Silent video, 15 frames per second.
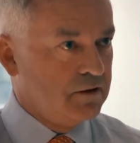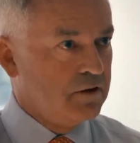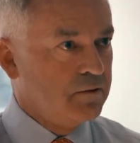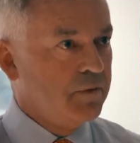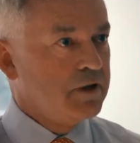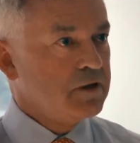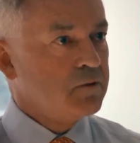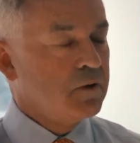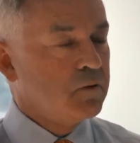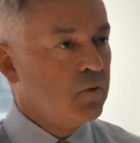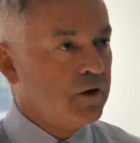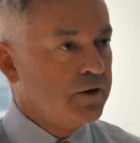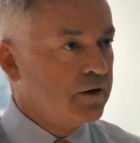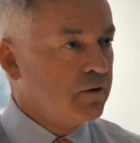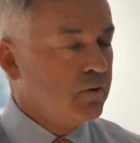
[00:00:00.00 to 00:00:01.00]
It makes one
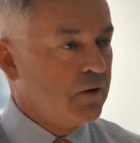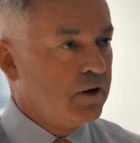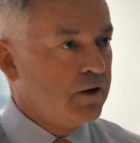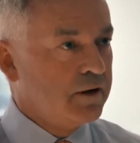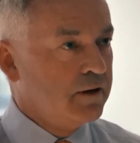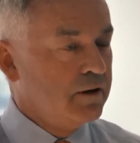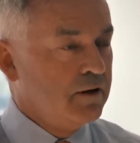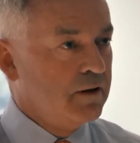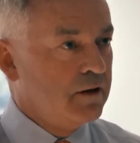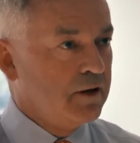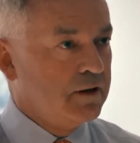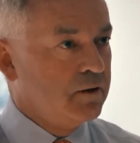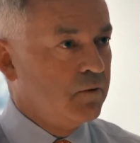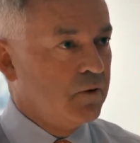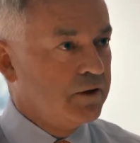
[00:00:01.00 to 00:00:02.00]
wonder why
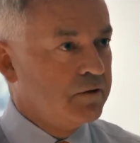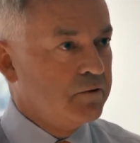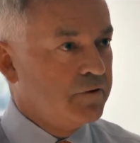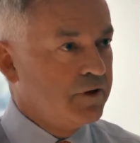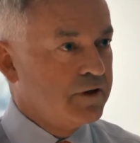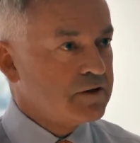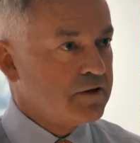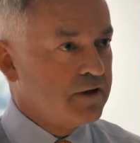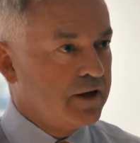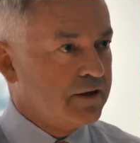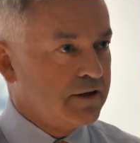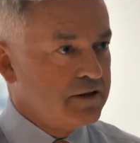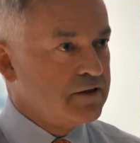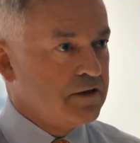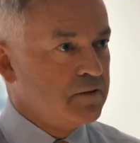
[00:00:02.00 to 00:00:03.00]
anyone who thinks
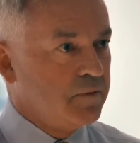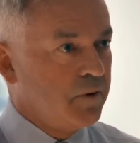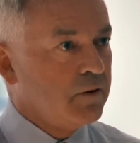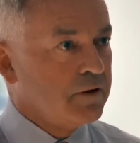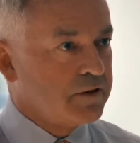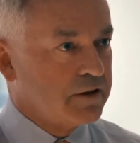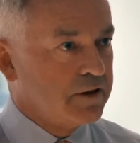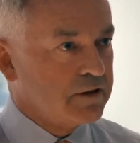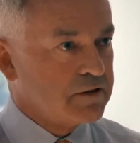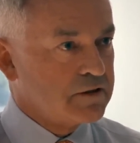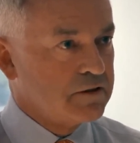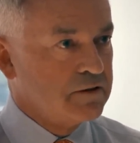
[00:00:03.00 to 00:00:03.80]
that is in politics.